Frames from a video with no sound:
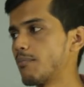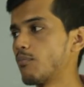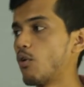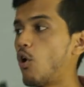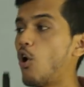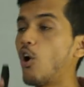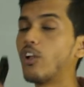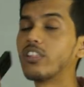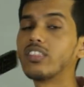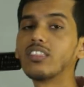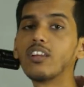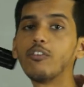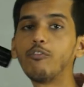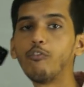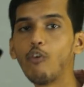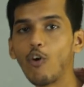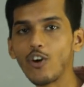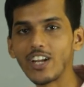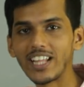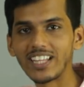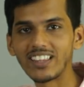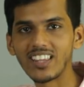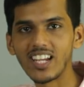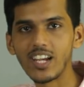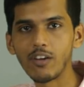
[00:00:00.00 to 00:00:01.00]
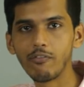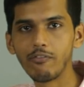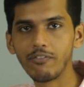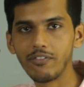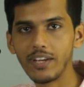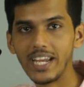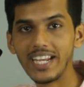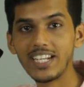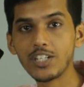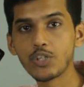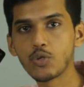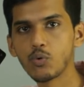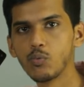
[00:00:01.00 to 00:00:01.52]
on the
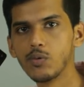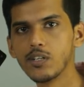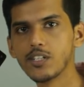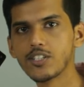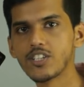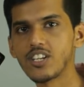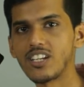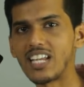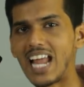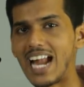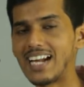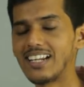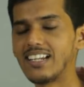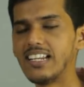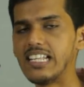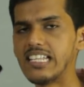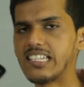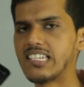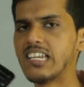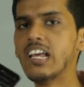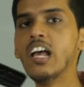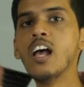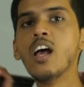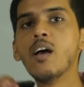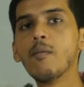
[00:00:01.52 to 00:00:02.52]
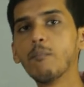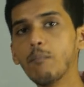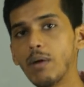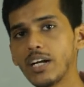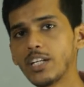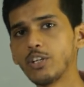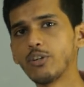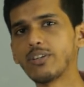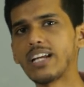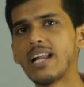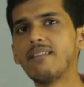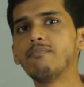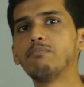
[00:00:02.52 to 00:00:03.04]
43-inch version at least. But you
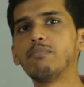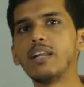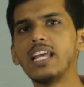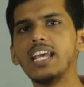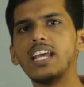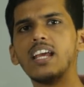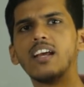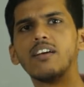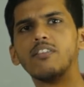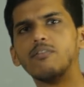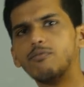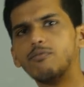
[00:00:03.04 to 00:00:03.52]
can play